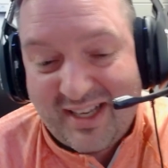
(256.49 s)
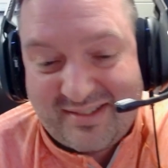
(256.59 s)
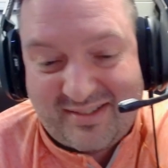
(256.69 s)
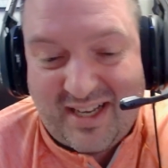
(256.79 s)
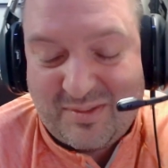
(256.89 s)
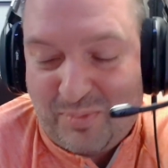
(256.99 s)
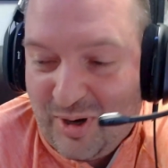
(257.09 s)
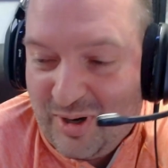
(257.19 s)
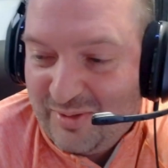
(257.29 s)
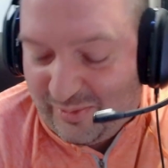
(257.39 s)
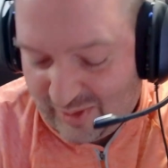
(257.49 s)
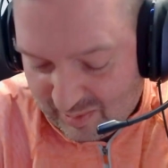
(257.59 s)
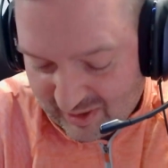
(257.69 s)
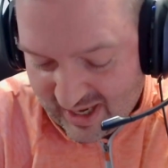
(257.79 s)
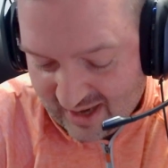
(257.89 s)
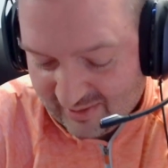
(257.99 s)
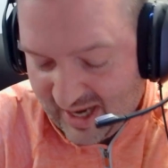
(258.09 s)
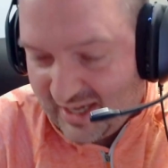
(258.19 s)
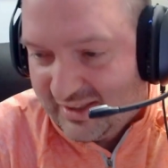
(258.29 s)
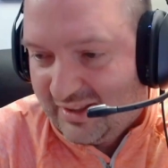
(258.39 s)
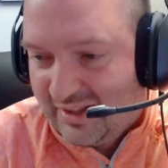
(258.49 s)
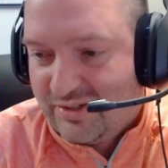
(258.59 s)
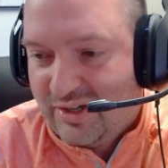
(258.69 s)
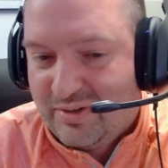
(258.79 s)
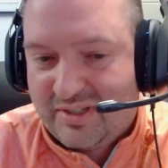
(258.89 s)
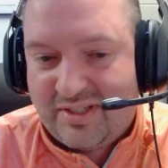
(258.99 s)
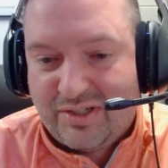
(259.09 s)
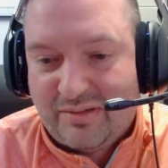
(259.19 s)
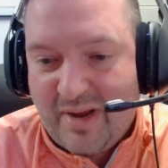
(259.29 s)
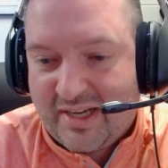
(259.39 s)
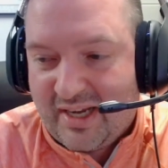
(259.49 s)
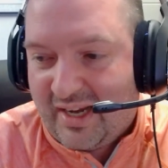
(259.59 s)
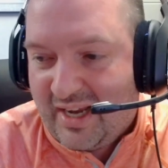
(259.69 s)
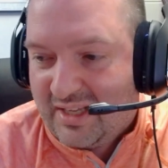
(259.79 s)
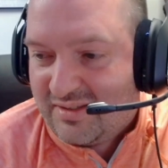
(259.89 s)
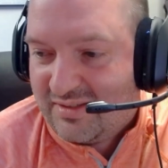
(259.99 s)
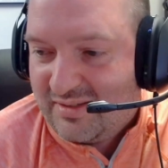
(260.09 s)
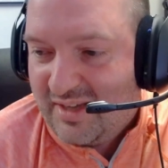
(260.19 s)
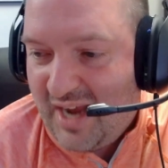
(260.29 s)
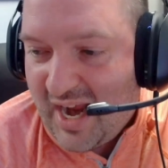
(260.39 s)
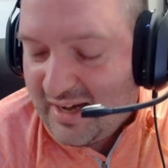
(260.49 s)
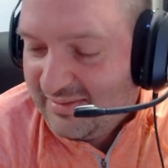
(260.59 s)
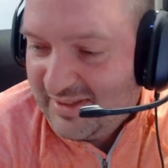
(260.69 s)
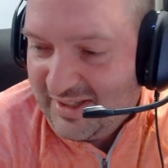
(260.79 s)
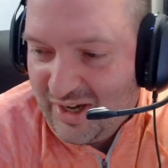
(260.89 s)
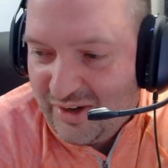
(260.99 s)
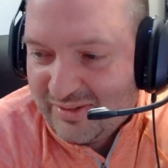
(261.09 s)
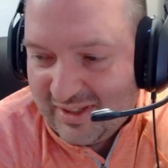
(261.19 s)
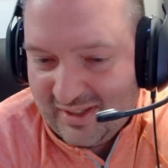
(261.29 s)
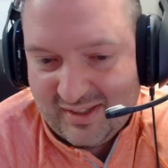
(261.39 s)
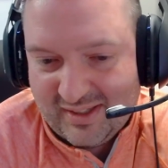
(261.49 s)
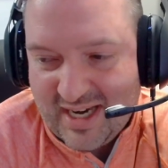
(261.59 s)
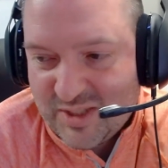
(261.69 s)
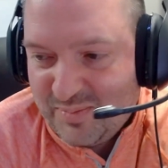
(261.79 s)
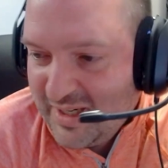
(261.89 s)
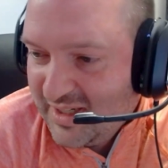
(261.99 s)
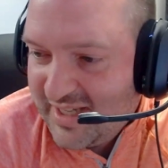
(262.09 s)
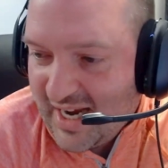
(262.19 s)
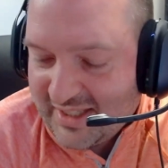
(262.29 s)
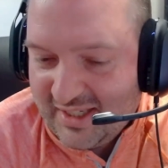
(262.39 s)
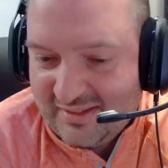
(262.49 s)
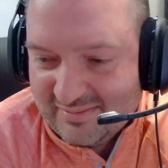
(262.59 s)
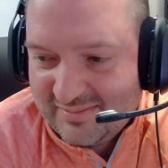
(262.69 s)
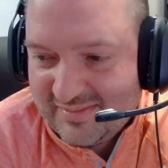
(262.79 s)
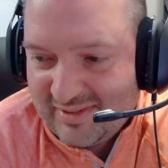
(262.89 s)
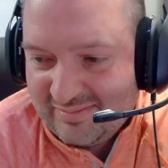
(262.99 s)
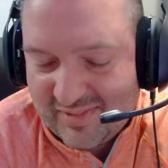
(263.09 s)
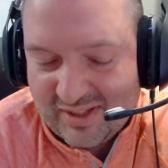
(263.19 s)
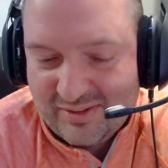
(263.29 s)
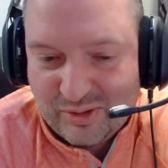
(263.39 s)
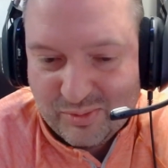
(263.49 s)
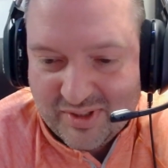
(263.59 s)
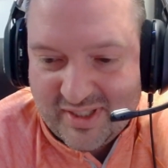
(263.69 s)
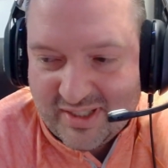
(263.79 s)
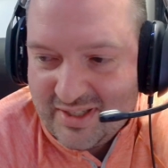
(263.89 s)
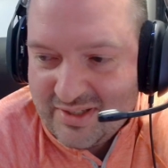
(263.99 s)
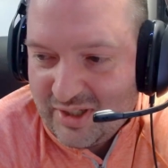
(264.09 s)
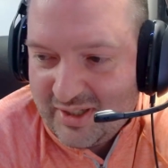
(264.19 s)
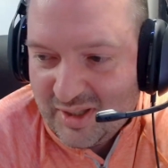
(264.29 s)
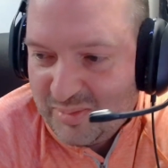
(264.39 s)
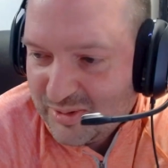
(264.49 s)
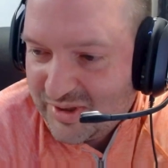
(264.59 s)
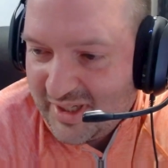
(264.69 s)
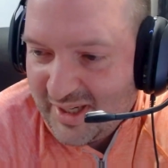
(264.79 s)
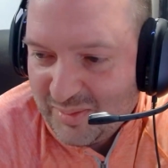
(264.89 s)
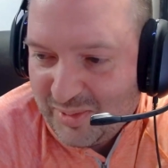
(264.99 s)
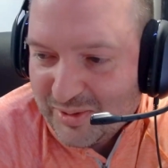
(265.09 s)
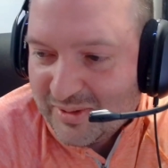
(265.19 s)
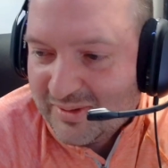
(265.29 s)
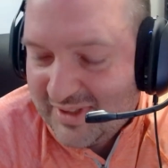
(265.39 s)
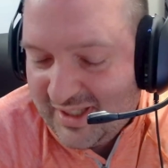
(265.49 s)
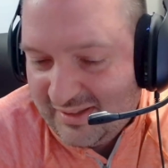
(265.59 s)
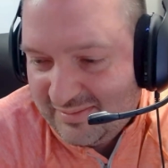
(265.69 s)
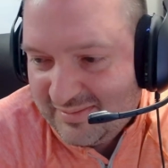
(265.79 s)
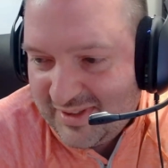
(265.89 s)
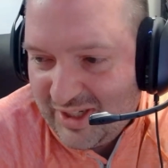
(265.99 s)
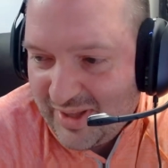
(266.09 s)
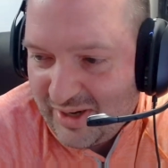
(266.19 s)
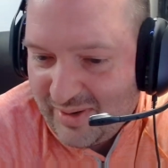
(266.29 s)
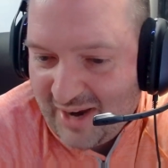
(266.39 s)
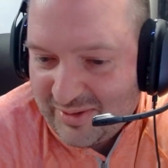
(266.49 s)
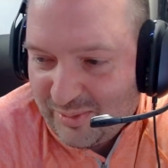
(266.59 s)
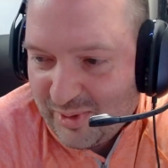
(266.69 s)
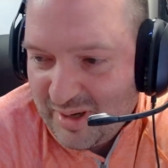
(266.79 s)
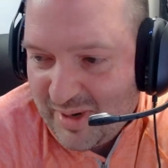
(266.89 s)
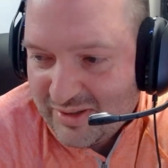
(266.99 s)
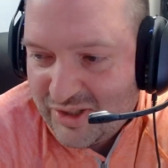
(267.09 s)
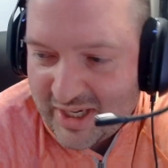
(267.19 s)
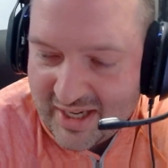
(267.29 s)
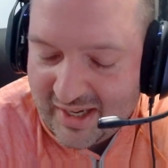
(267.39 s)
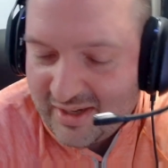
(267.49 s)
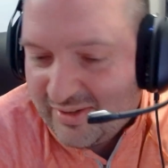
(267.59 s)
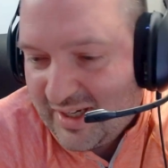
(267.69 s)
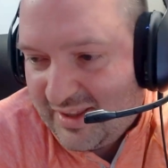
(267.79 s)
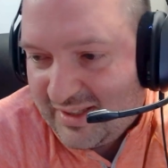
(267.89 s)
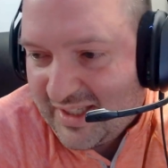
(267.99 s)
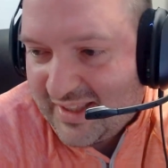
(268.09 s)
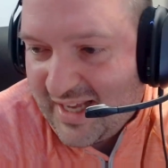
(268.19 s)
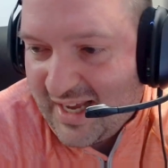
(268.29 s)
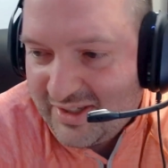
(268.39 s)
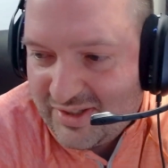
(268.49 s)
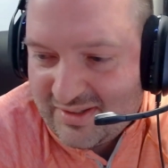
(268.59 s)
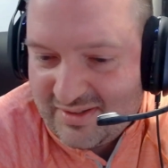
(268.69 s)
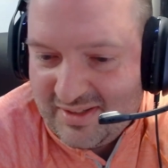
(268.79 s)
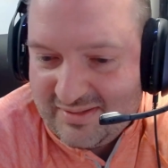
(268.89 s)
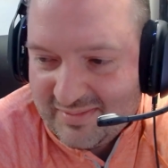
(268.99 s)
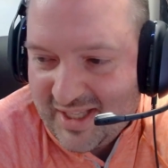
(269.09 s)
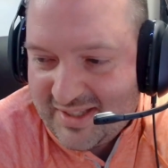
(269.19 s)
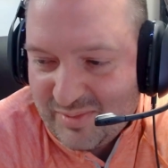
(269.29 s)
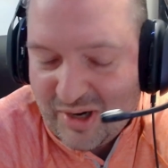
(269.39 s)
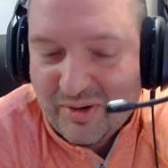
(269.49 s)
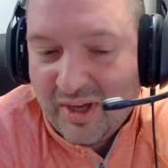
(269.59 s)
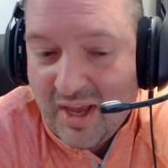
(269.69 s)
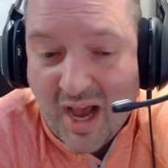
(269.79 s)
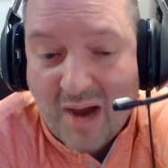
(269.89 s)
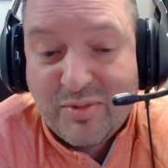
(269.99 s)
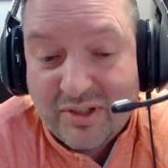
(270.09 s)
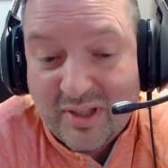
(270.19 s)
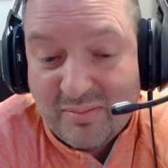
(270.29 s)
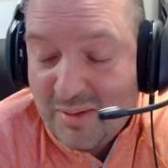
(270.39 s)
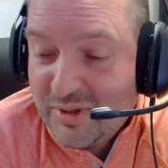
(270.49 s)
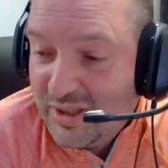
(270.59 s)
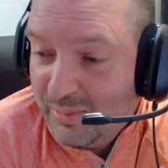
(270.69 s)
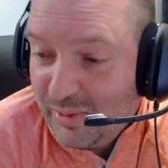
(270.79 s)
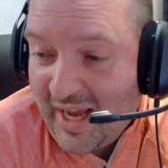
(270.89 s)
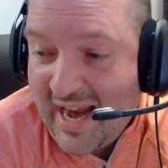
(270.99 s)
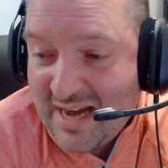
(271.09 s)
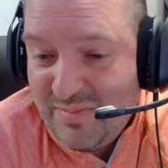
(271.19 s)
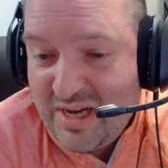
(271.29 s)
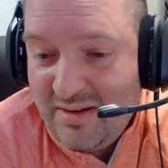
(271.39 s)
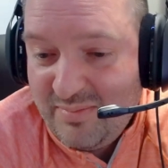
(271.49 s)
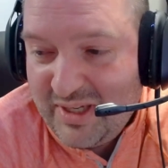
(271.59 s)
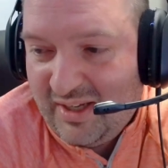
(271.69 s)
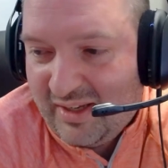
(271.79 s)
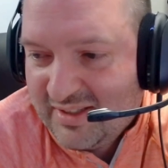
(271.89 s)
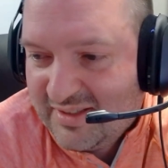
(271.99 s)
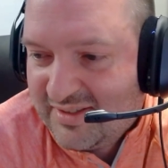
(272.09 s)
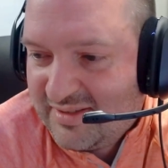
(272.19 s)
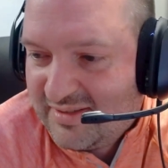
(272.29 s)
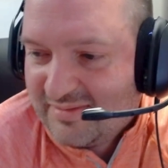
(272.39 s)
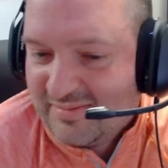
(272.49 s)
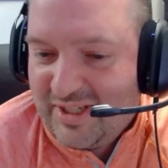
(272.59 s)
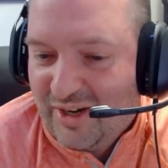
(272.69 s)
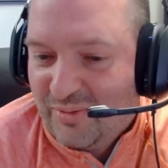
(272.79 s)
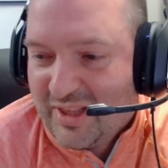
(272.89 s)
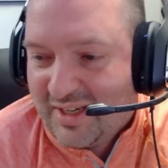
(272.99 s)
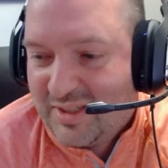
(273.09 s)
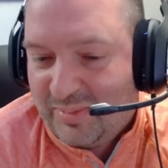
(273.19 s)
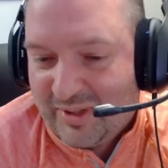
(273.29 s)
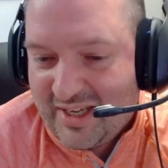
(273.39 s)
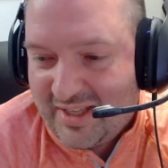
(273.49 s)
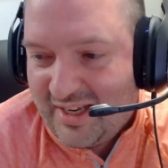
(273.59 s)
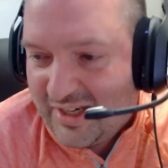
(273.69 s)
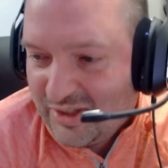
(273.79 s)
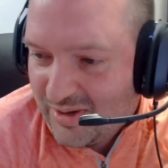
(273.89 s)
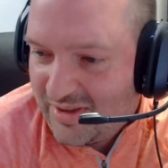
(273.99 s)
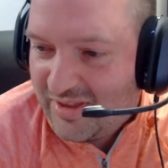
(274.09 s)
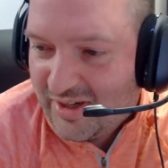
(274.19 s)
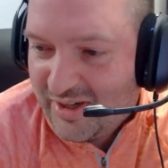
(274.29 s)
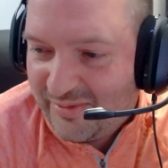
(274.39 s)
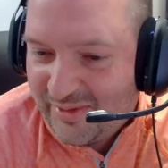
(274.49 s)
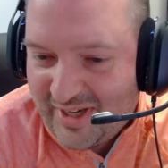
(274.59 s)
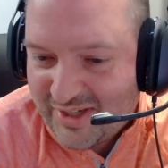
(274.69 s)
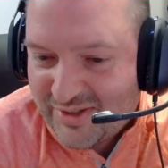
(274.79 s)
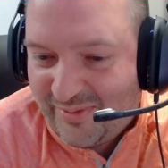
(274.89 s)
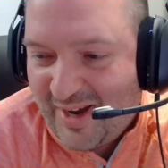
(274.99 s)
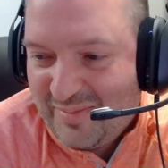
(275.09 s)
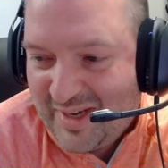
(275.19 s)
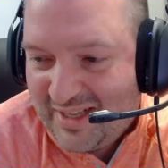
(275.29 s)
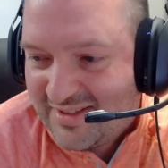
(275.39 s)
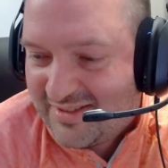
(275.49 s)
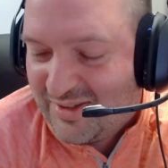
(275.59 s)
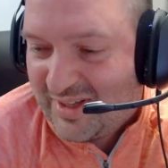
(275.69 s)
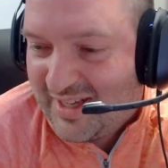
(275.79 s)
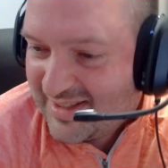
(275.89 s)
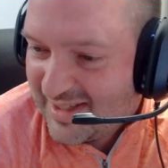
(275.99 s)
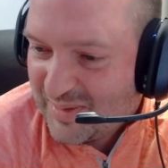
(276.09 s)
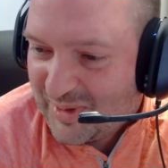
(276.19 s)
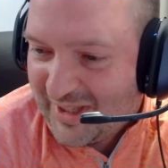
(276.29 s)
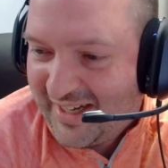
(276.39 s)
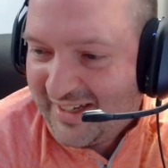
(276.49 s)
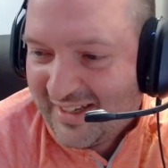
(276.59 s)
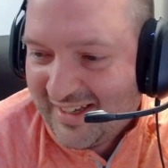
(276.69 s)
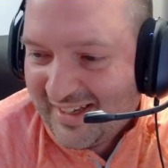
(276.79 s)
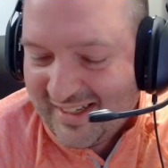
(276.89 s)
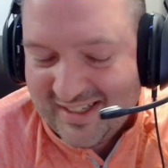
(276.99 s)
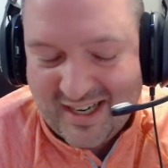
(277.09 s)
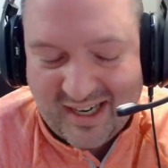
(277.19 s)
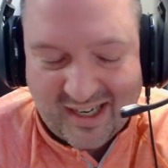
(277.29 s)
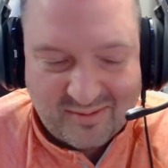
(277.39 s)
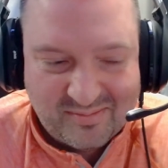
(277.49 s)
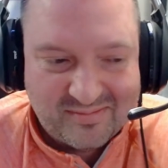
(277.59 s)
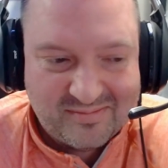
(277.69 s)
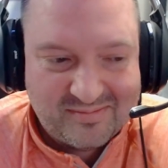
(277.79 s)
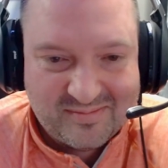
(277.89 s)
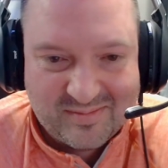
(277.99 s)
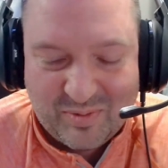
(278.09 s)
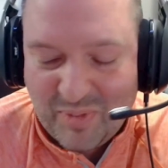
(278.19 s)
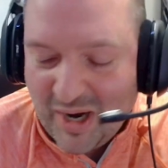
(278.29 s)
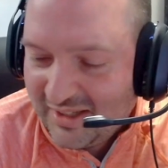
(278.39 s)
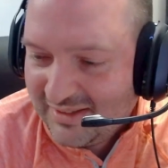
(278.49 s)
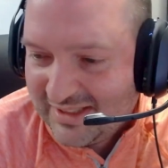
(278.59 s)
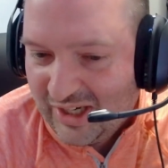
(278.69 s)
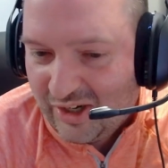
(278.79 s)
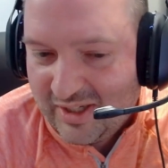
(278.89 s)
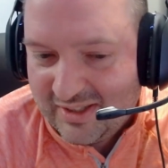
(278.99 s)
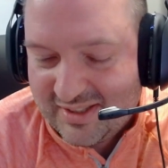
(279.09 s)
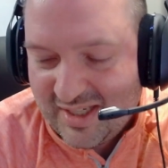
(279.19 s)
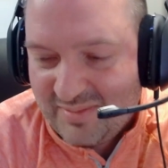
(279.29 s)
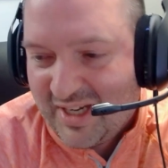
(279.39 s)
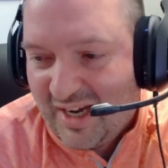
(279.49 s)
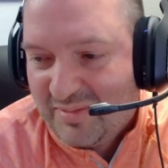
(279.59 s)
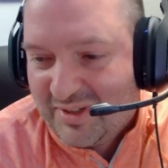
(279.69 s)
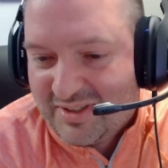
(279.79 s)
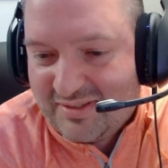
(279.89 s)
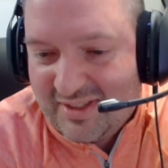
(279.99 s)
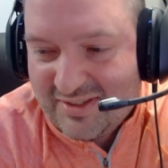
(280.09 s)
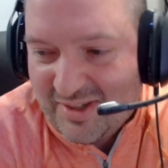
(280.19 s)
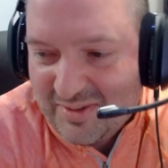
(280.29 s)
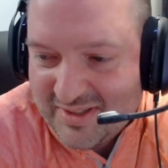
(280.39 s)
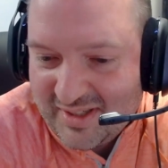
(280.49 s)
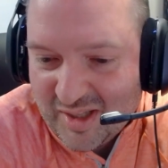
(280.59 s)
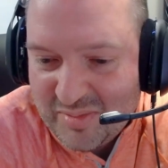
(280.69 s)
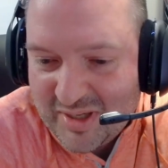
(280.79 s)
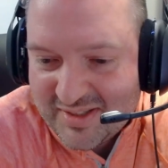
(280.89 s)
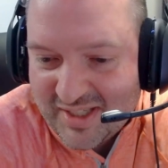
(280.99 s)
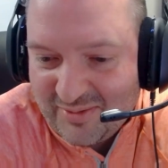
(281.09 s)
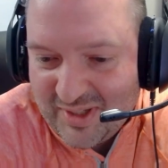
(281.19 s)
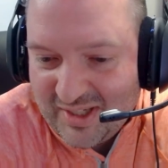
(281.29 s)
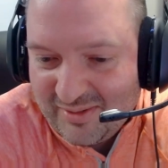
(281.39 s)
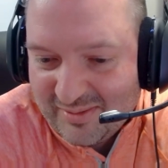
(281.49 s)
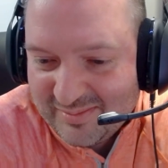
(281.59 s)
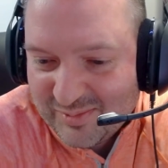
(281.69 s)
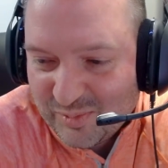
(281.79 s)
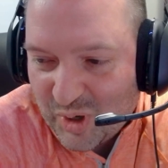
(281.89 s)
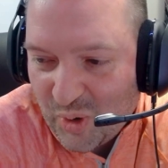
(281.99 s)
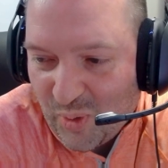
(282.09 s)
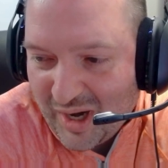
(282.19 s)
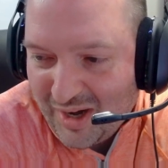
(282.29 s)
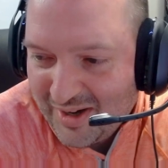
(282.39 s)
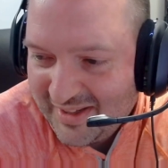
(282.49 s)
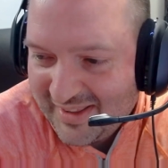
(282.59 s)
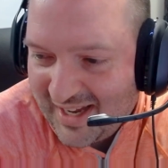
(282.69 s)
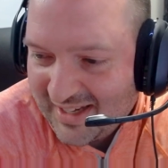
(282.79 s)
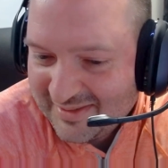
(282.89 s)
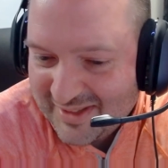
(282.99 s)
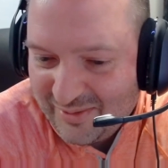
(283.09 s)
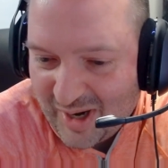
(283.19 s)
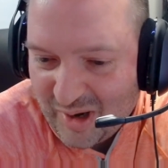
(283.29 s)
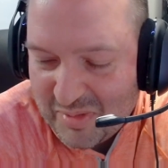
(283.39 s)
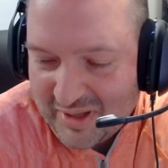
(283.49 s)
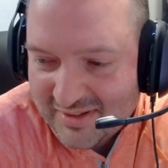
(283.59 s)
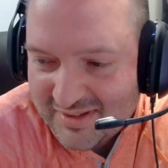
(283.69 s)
That's that's part of the plan, right? And then there's no decision making. It's hey, you know, it's been detected. Yeah the the rule set says shut down the pool, shut down the pool, and you know they don't have to worry about checking it or anything like that. It just it yeah. lets them know. I'm sure the membership will hate me because you know we like to play the ignore the thunder for an extra five minutes so the kids can play. um, but yeah. you know at the same time there's there's always an element of safety required in that environment.